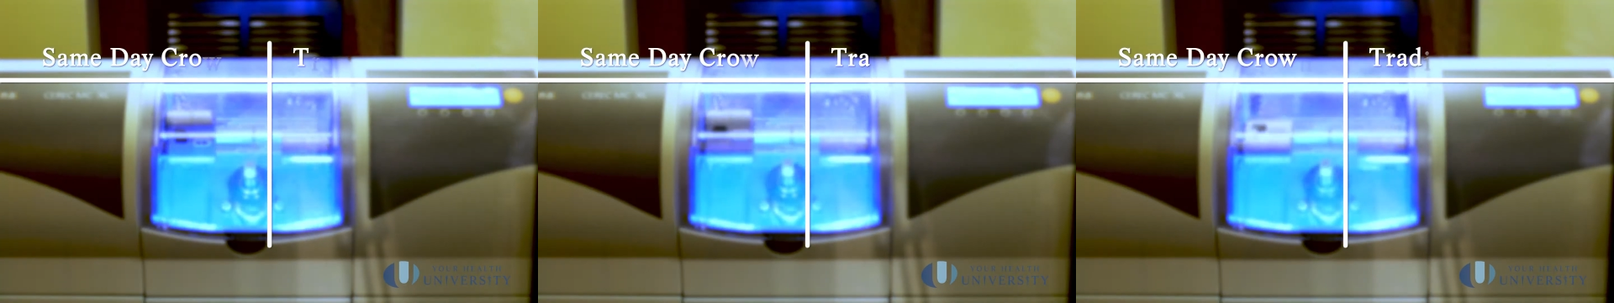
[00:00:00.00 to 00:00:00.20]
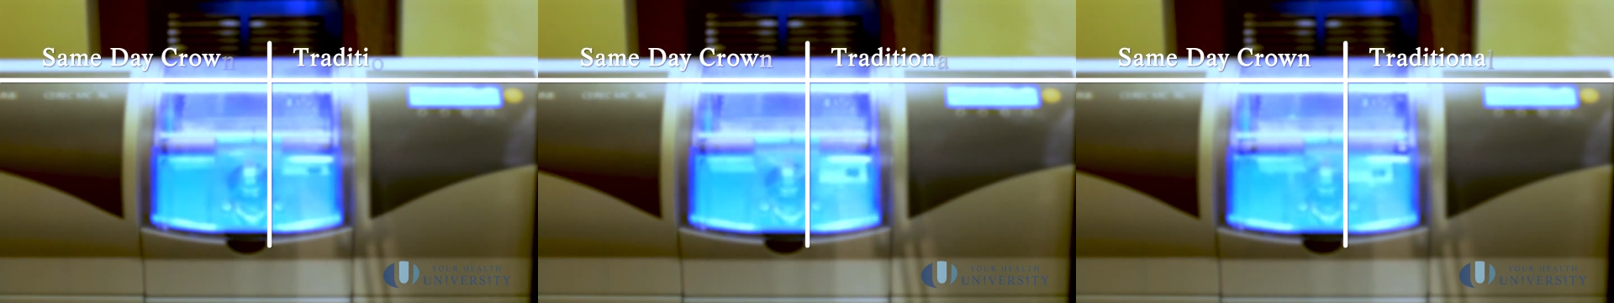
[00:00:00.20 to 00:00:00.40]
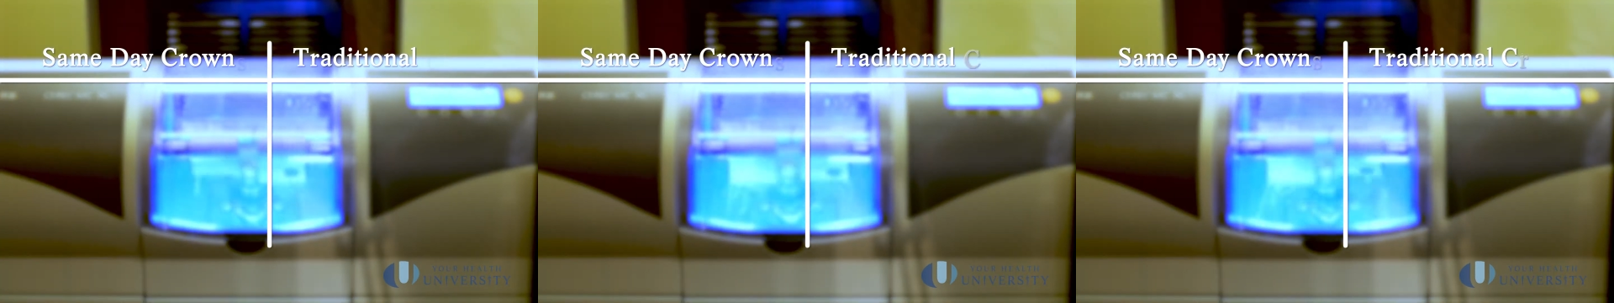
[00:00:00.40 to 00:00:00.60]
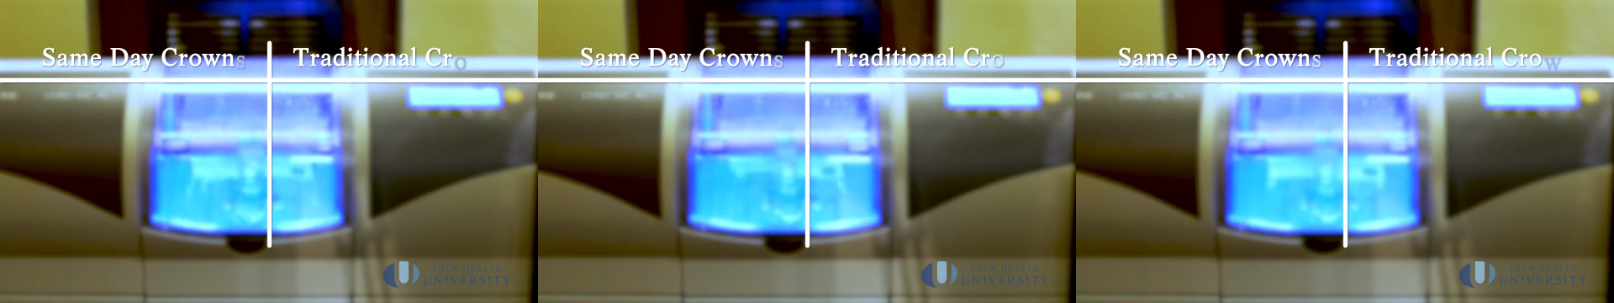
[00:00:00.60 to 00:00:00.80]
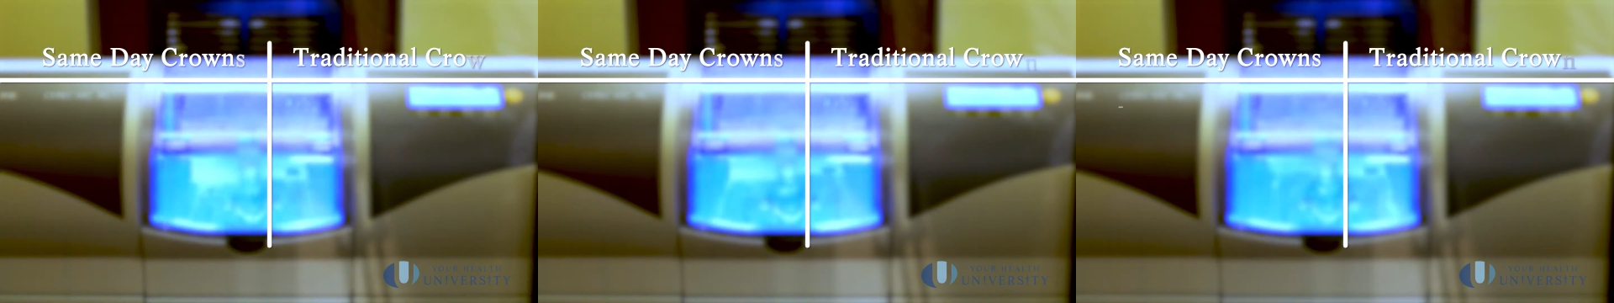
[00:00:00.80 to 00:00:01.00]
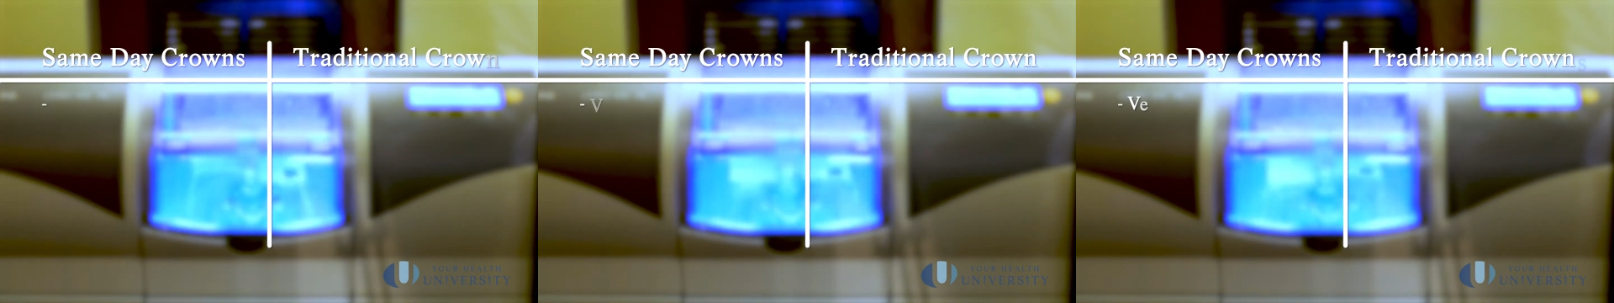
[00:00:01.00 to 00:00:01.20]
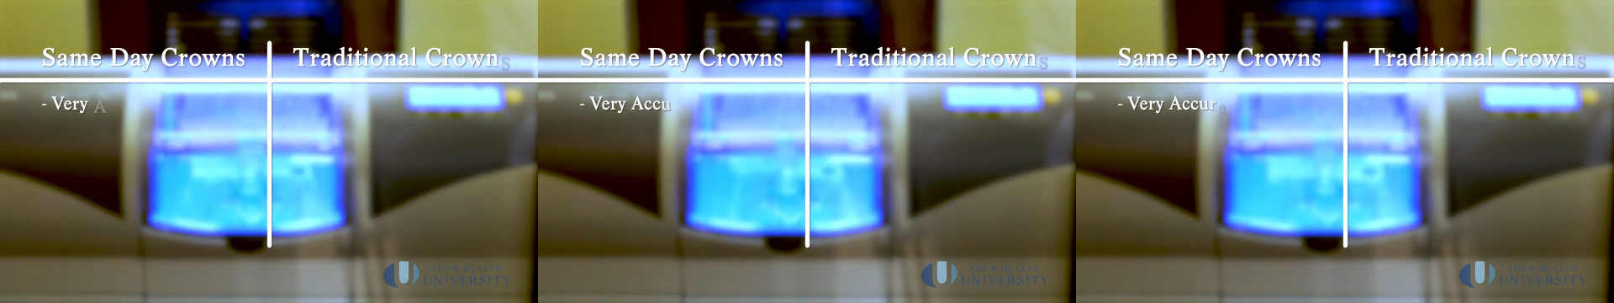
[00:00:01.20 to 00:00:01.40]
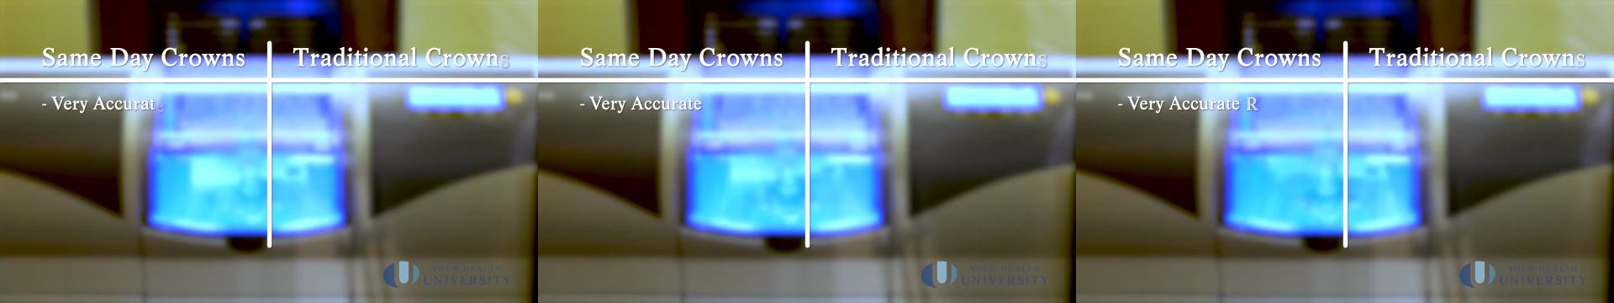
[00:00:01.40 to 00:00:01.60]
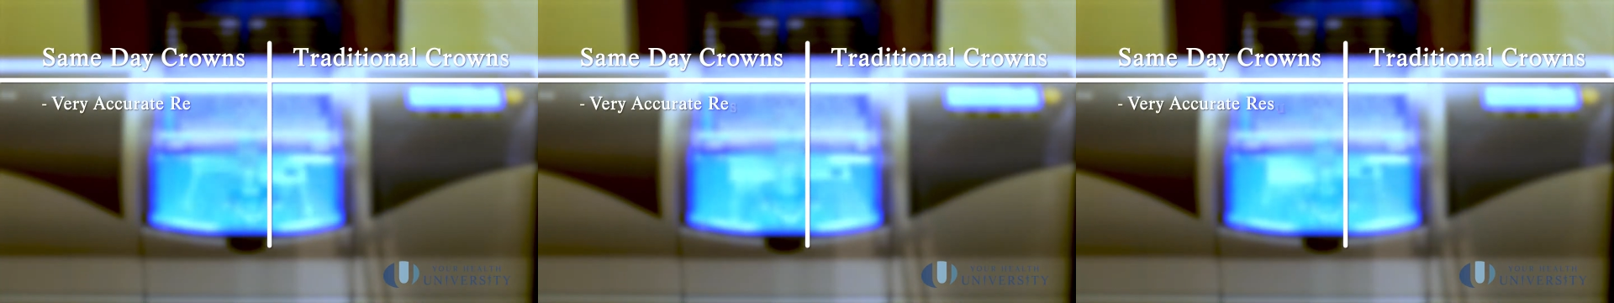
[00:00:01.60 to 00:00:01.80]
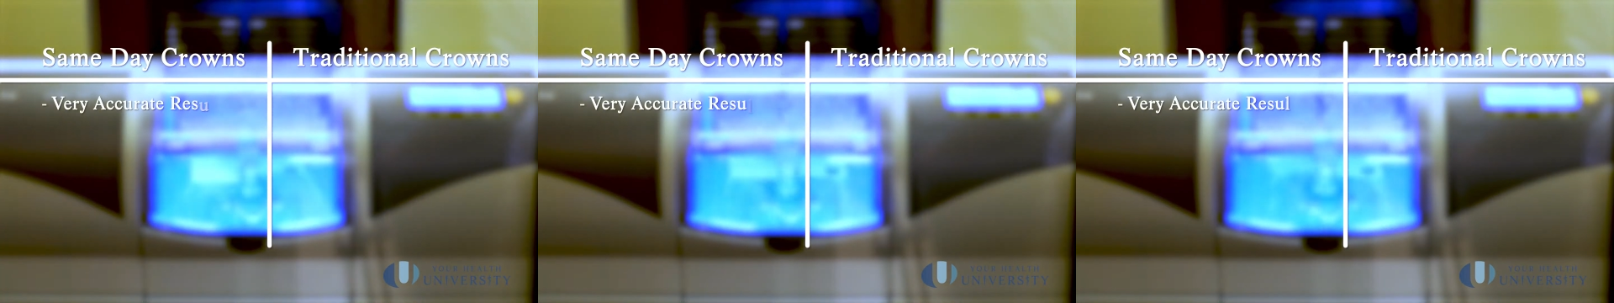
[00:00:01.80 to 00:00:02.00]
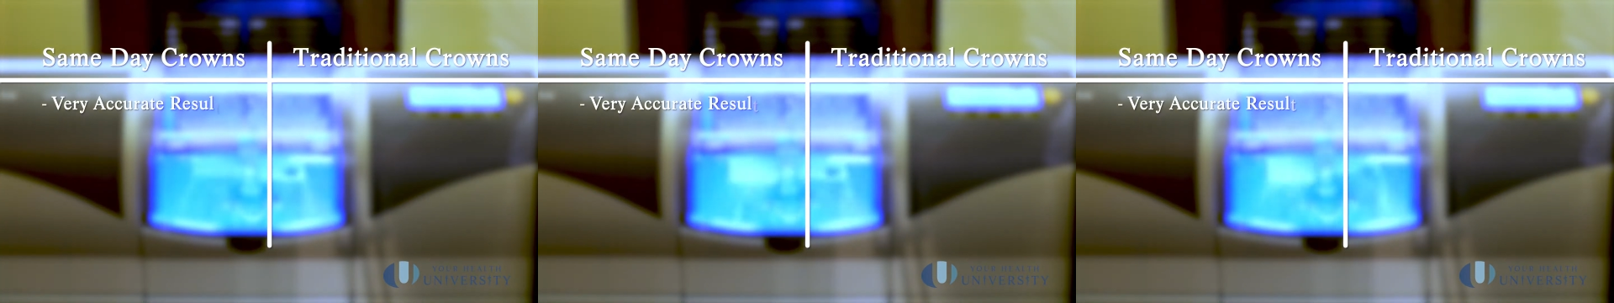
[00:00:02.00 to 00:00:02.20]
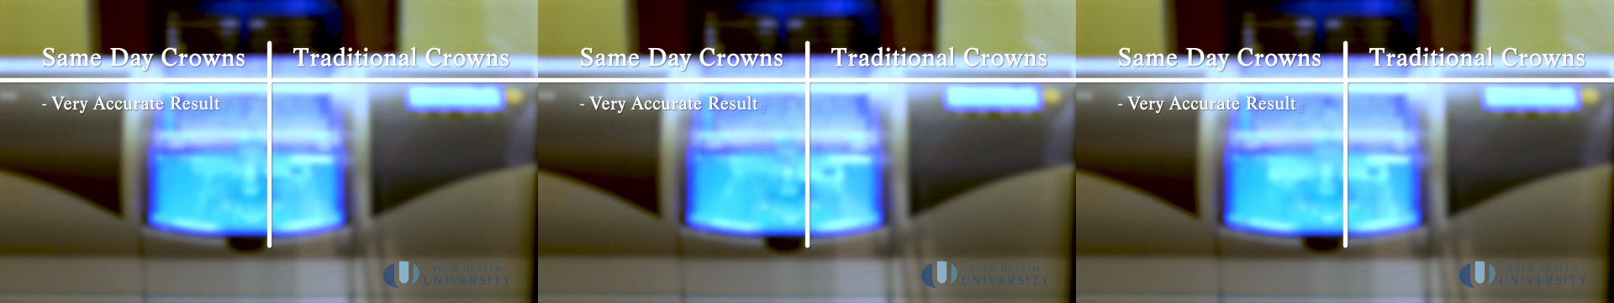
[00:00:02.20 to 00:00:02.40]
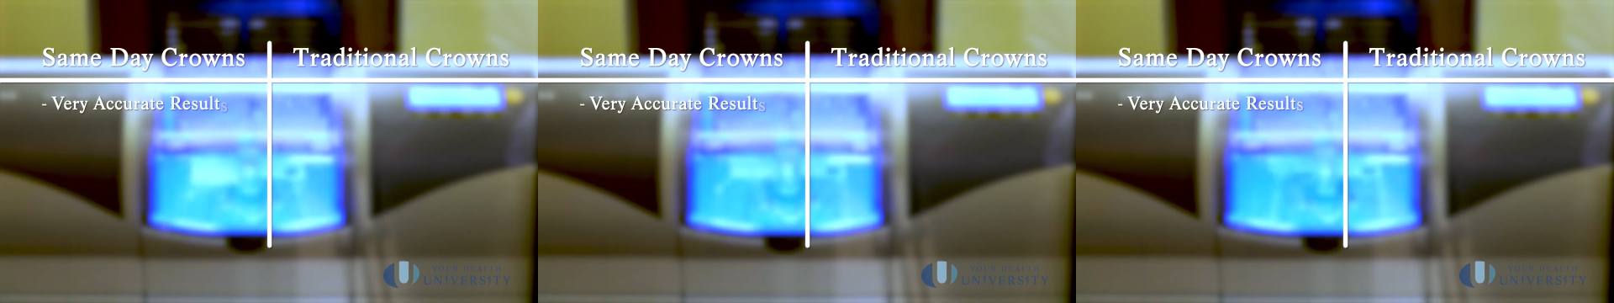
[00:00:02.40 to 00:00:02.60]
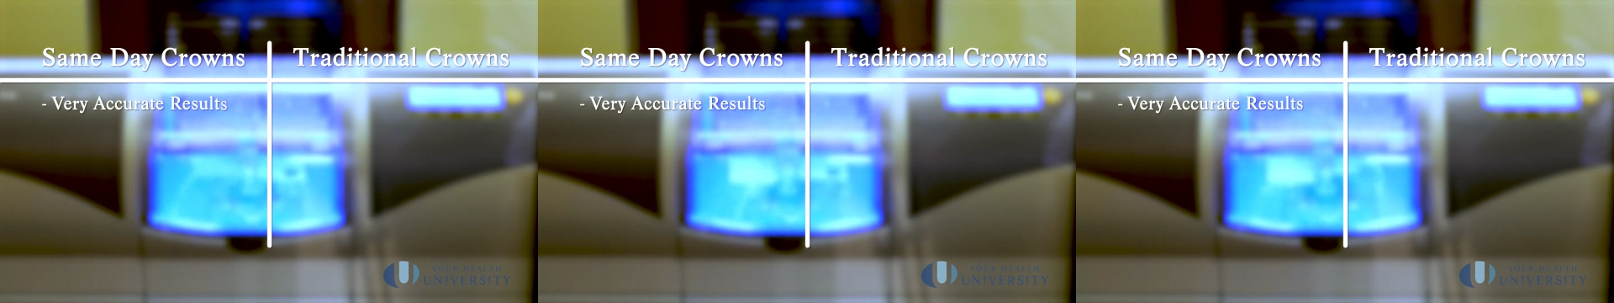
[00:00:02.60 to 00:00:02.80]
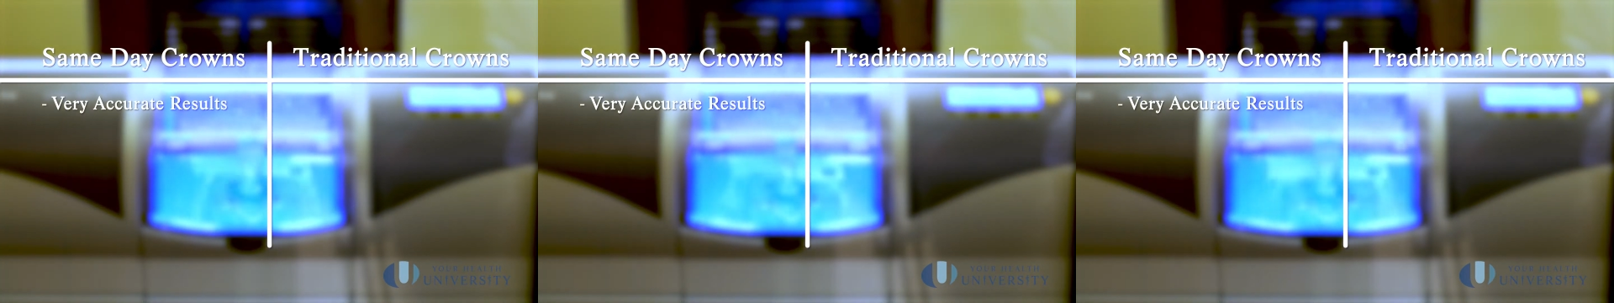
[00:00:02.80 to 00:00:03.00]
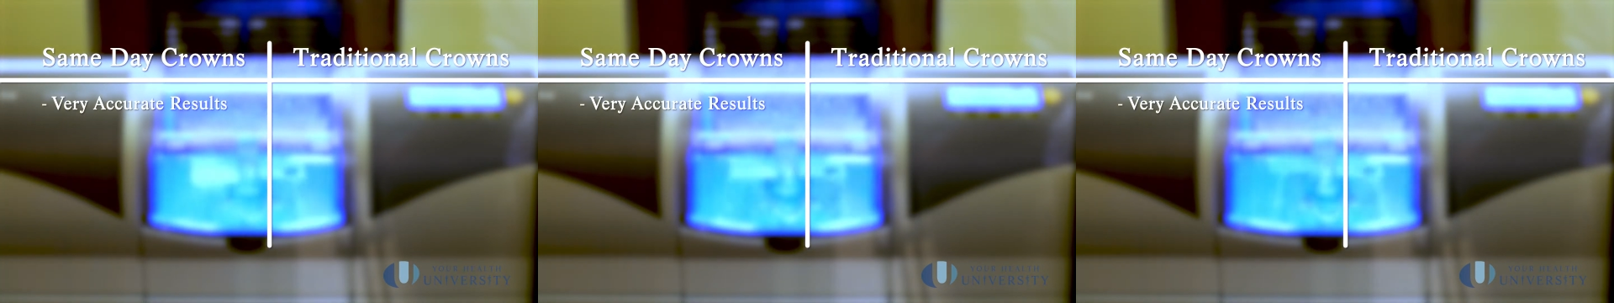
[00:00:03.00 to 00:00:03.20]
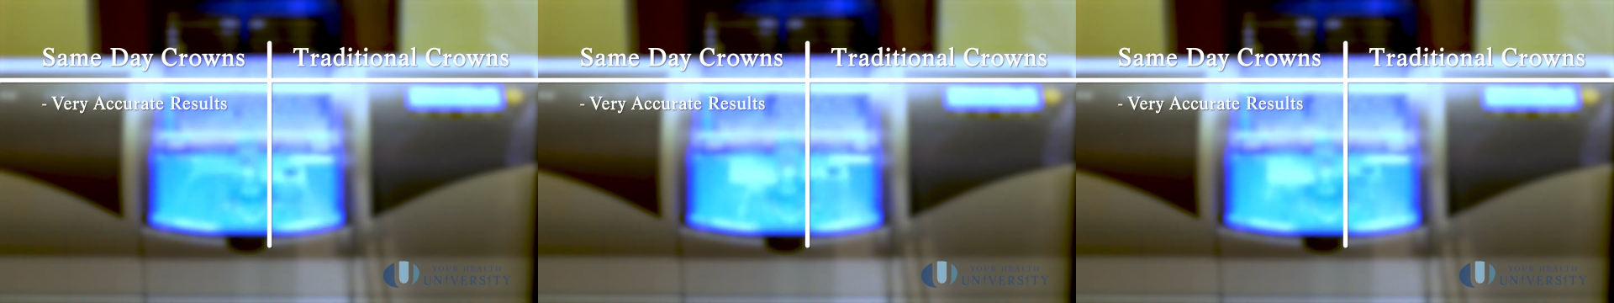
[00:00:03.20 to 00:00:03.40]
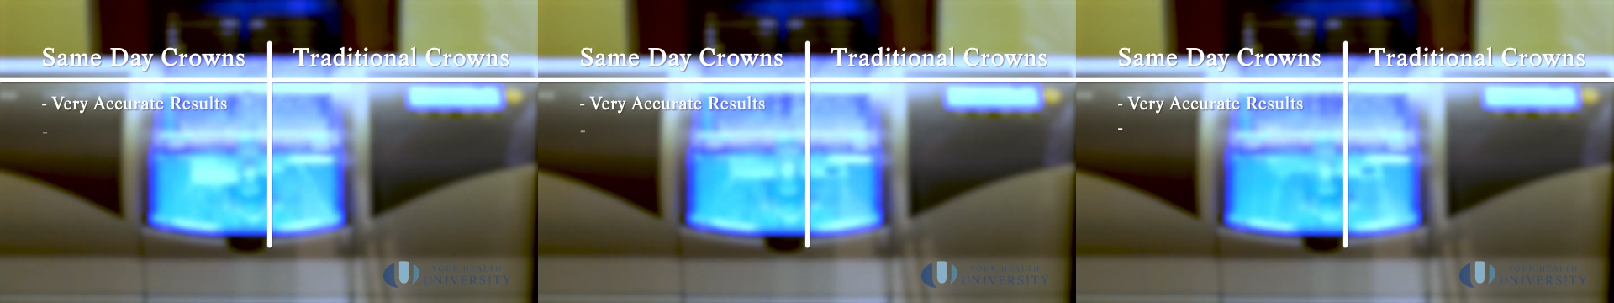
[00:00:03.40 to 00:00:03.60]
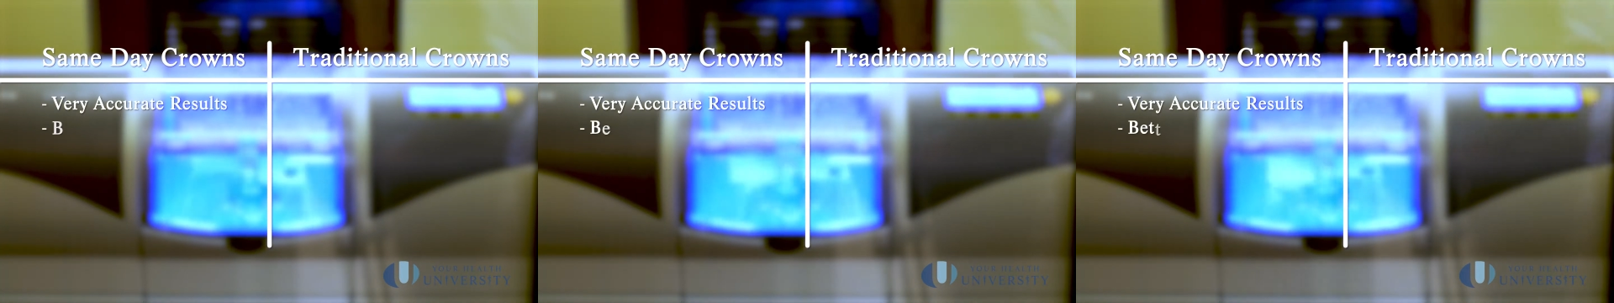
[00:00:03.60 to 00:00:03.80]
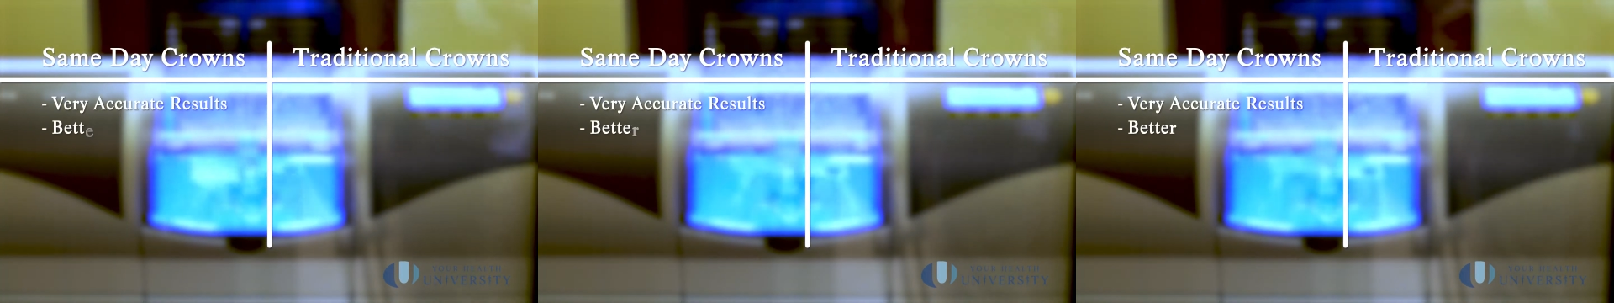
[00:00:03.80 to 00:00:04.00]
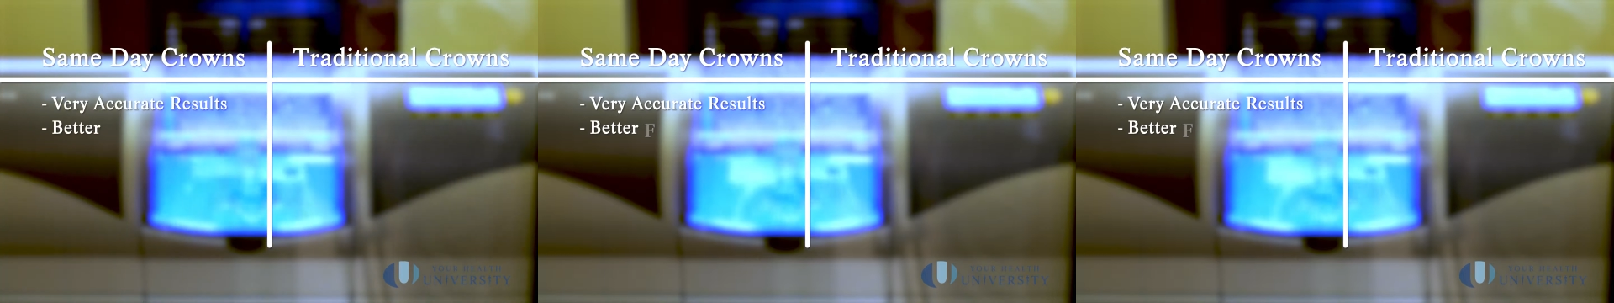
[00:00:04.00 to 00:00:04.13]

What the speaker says: No face is visible, so there are no lips to read.